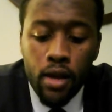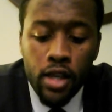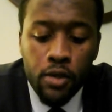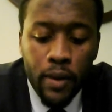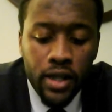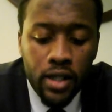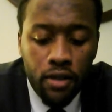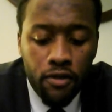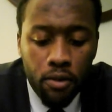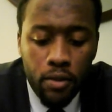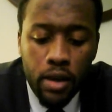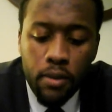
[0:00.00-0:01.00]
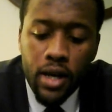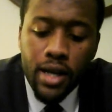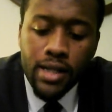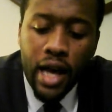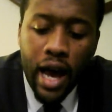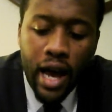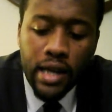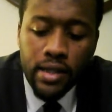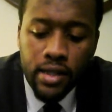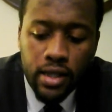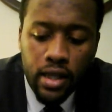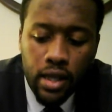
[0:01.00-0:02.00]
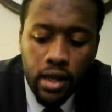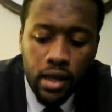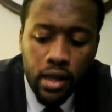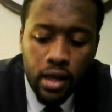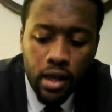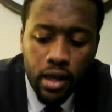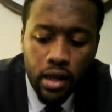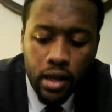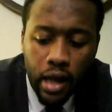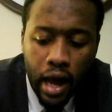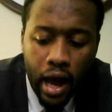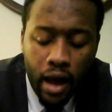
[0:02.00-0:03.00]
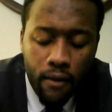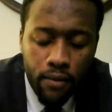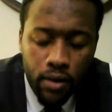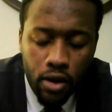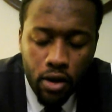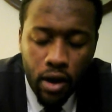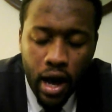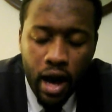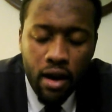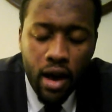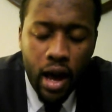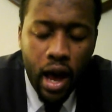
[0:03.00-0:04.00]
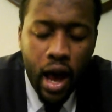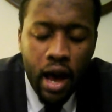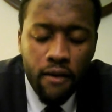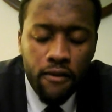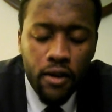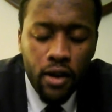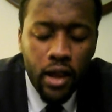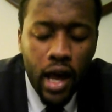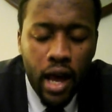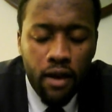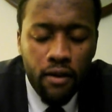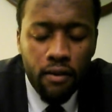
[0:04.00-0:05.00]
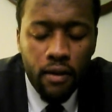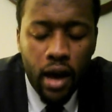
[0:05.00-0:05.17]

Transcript: especially for me, because I see, you know, I feel I've